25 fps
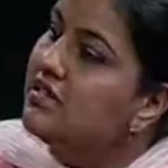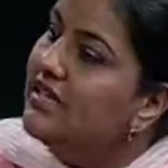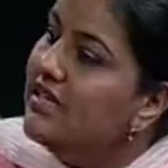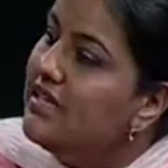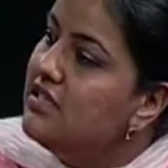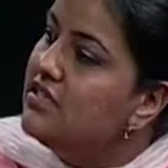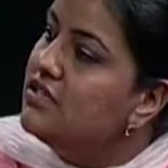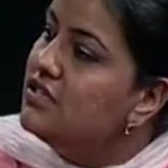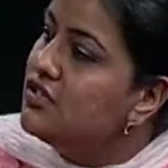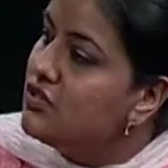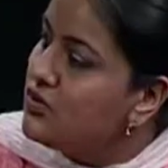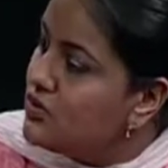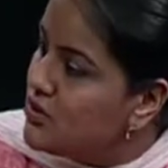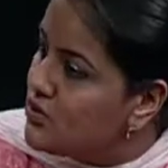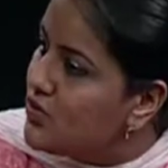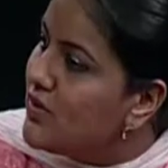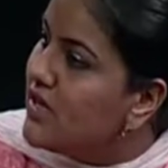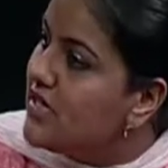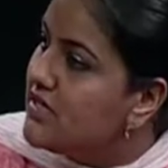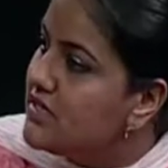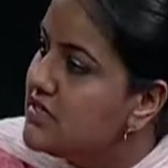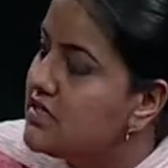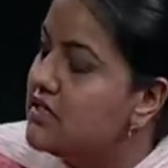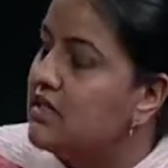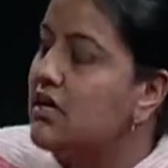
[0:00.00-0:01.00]
leads to
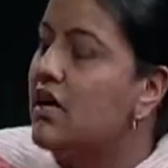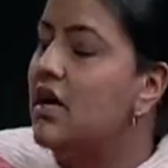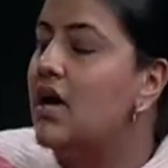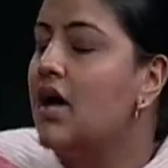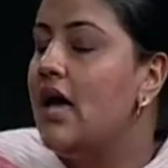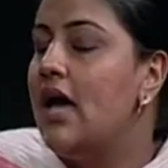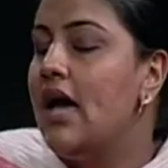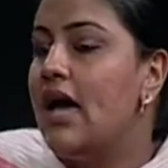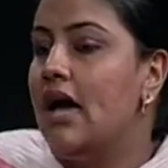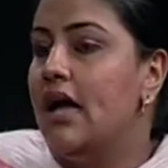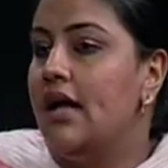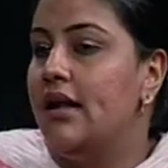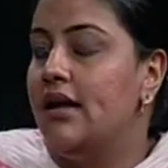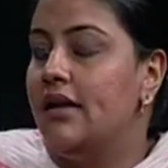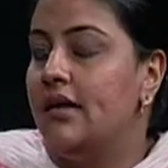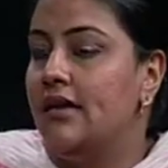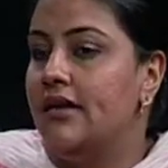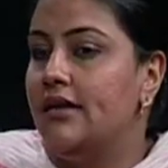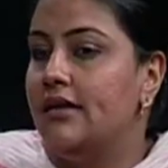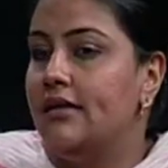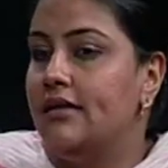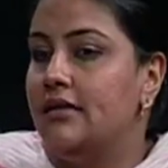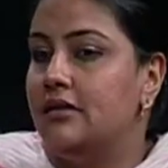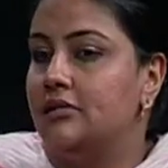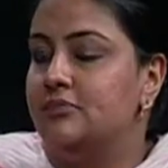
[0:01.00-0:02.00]
stress. And
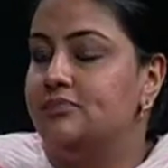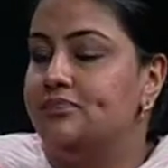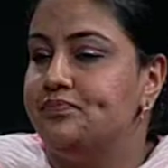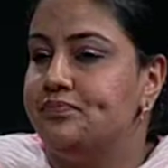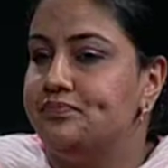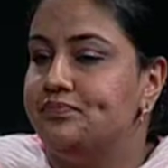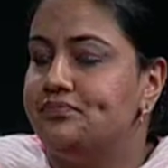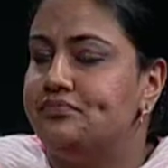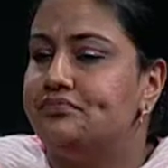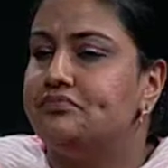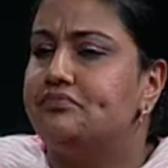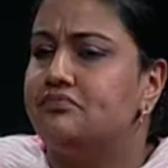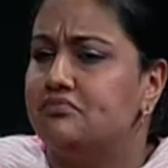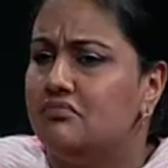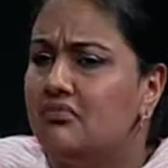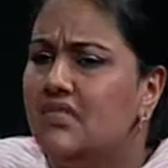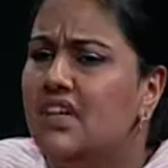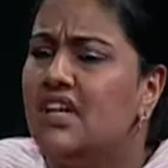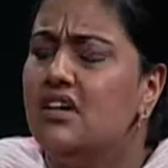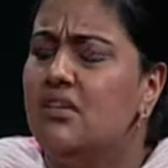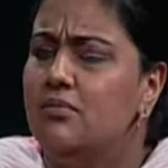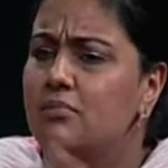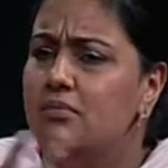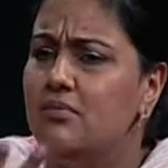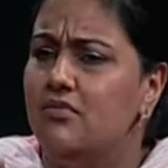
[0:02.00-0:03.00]

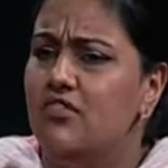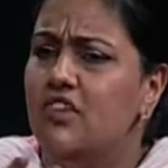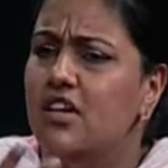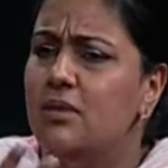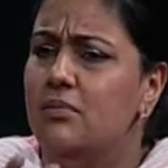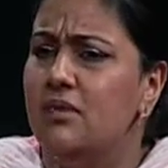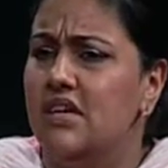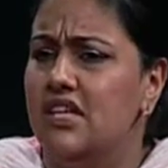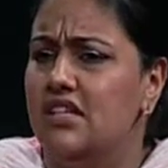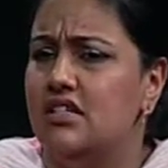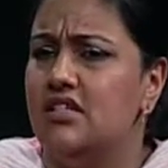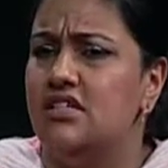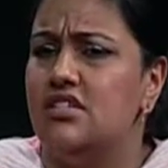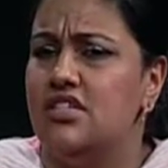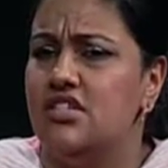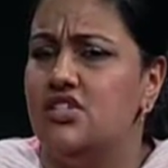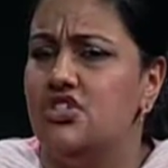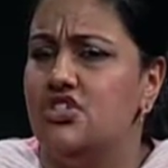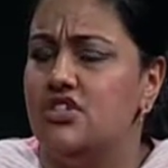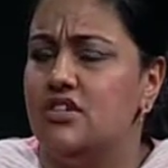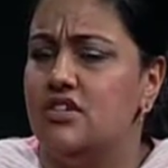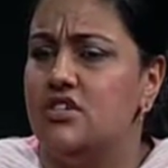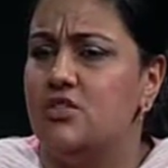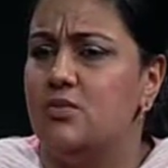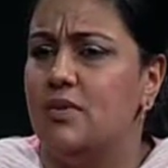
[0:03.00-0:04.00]
we being the
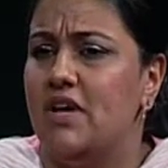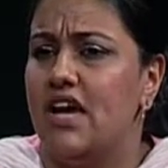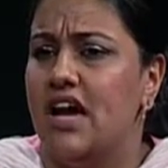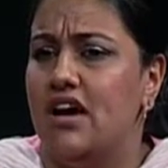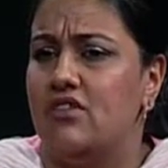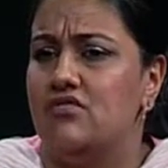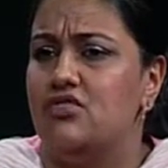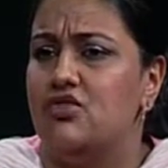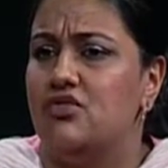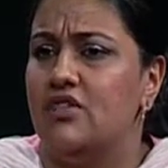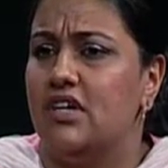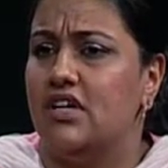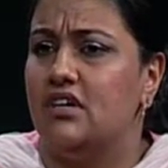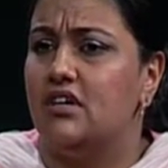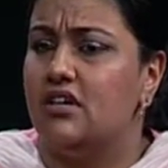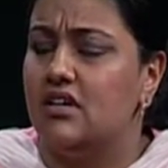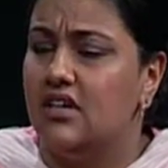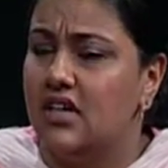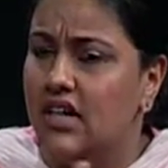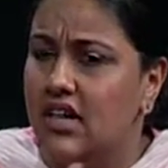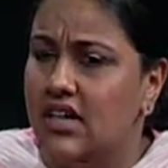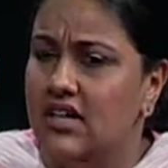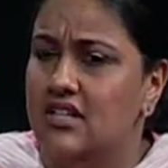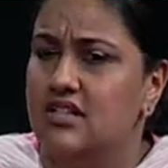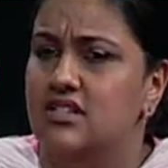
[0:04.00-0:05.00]
teachers, we have to
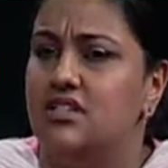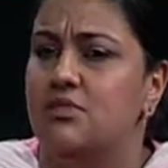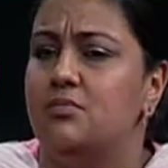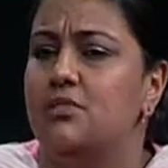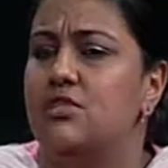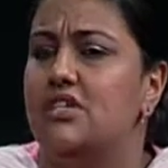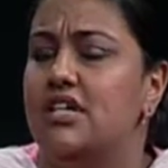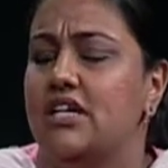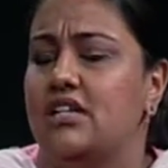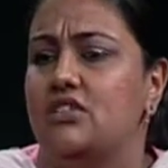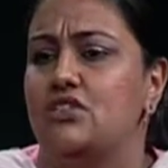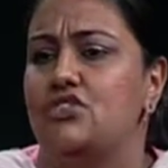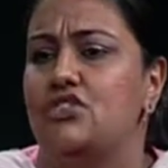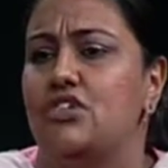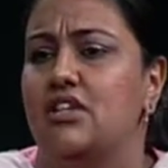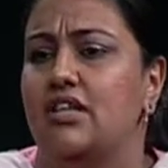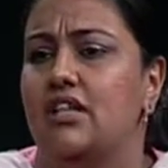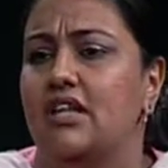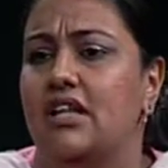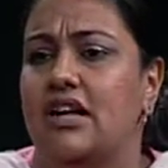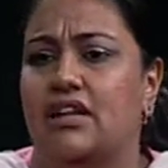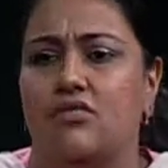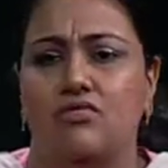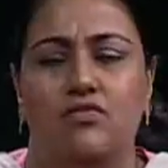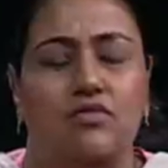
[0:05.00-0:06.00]
recognize the
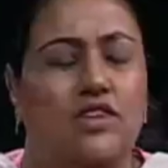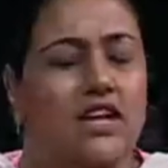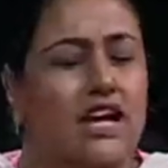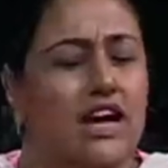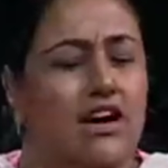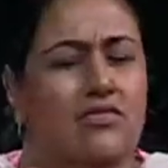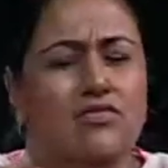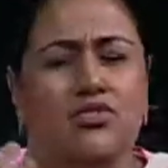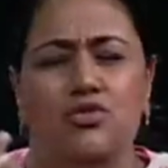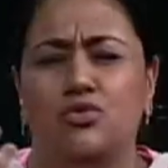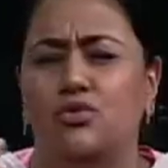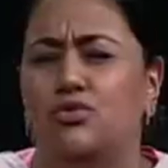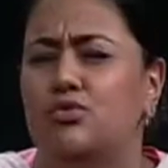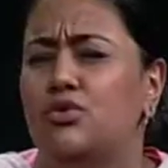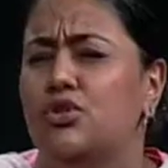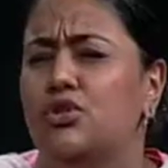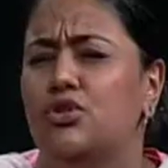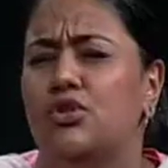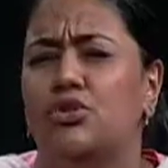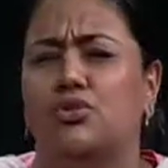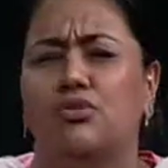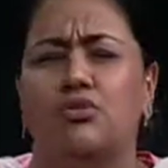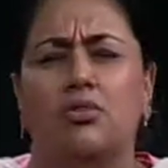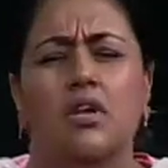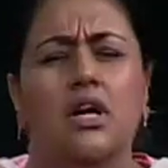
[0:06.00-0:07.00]
potential and we have
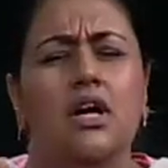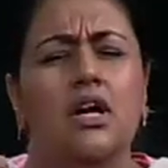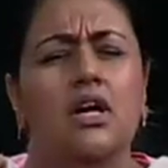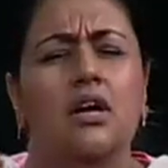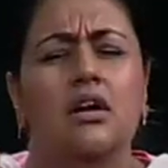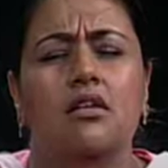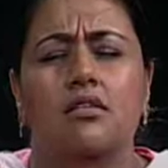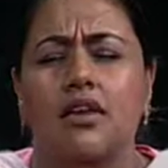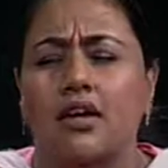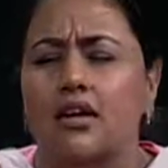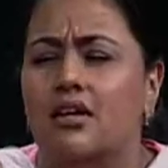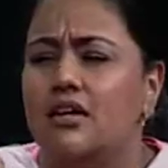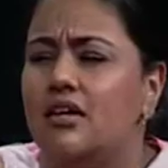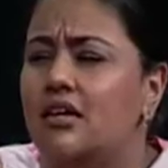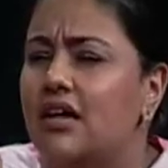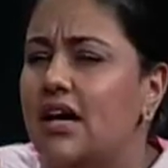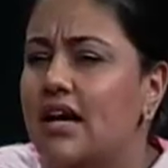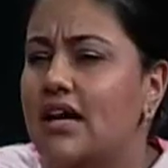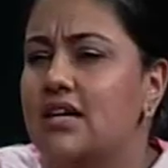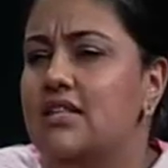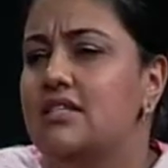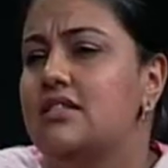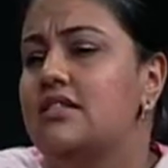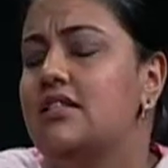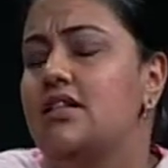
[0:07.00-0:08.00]
to,
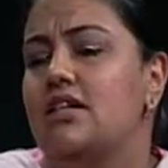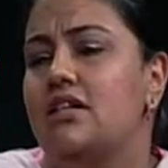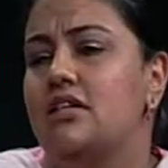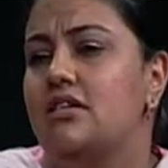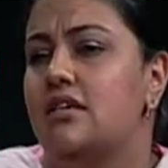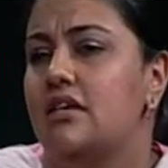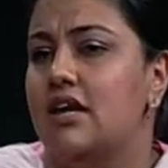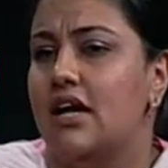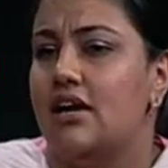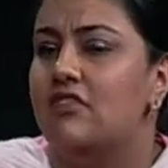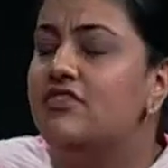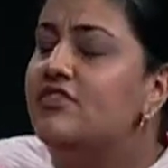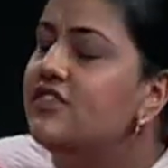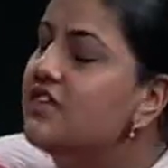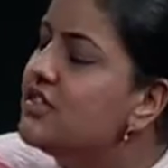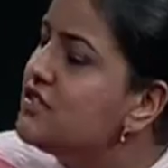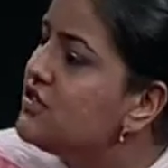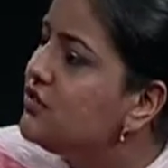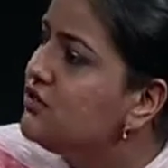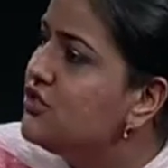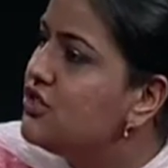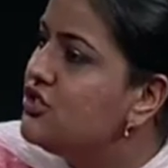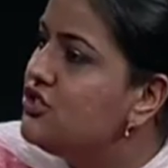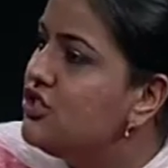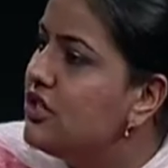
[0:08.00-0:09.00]
recognize the efforts
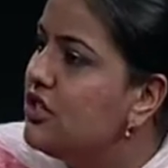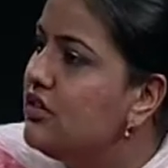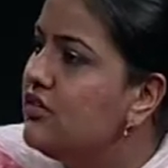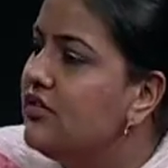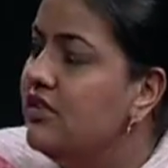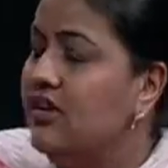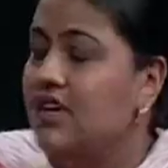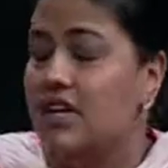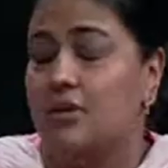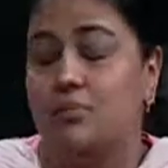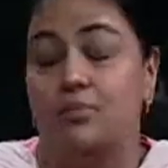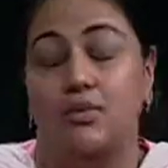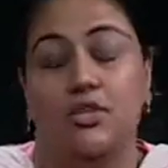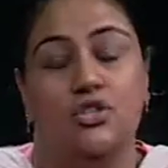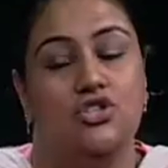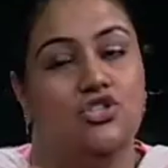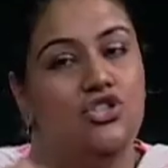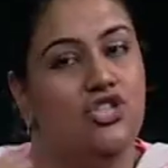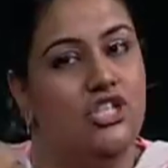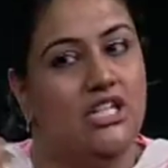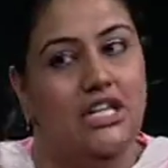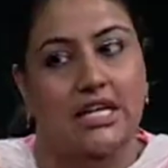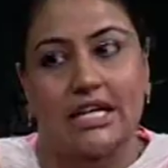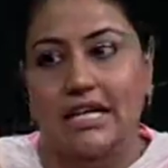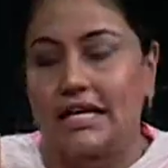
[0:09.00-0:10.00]
of the children,
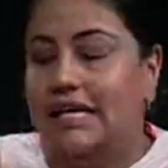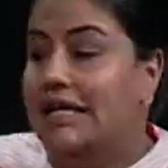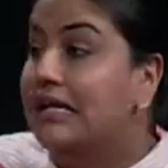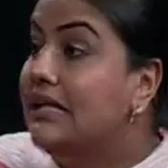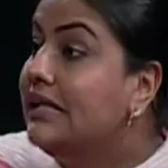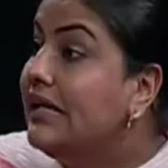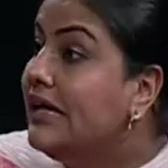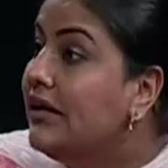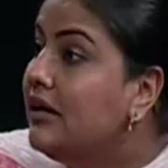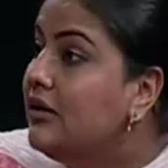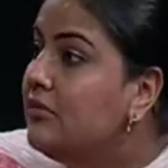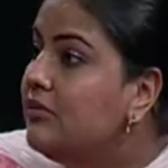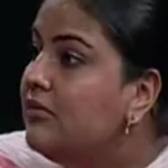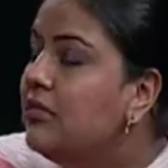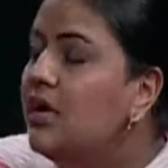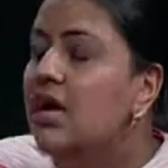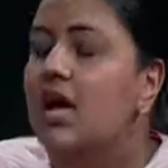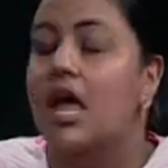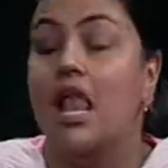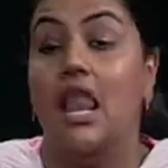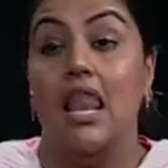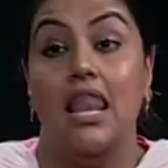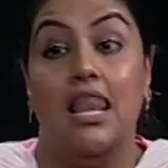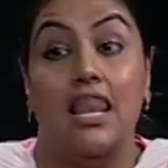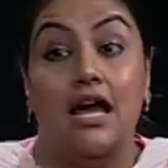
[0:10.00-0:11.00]
appreciate them,
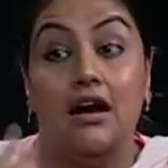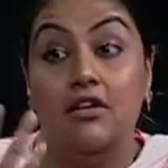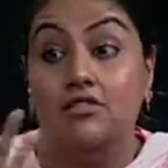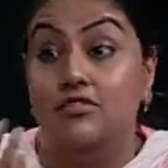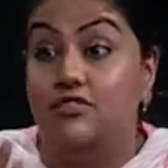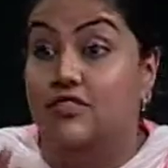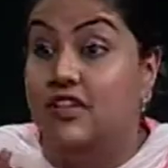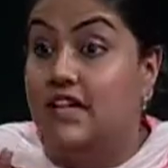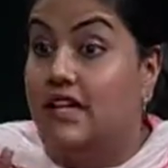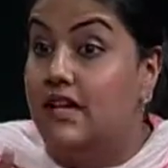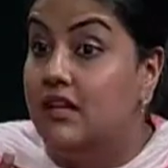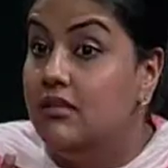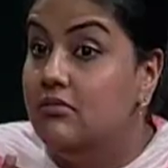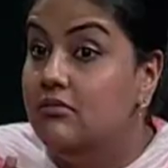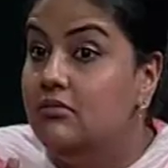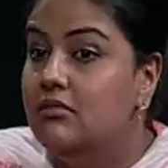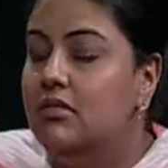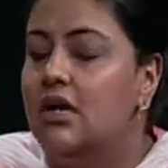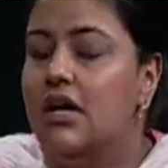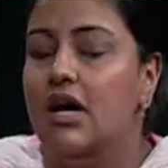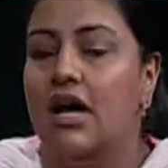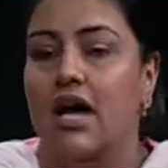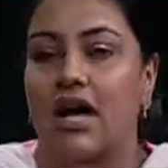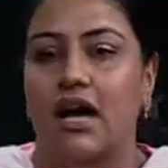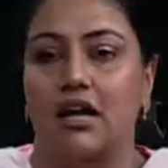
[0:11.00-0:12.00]
love them,
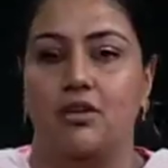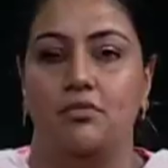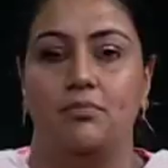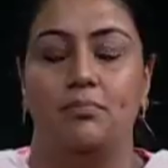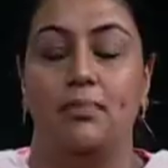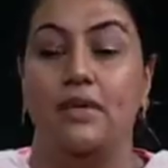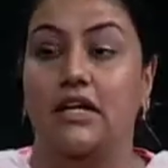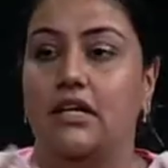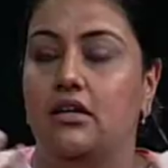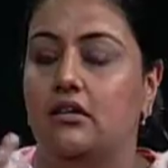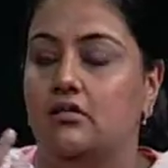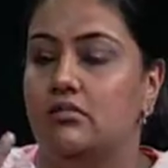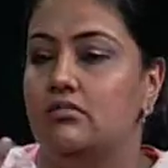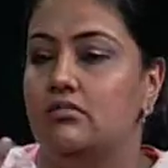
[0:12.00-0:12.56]
and be,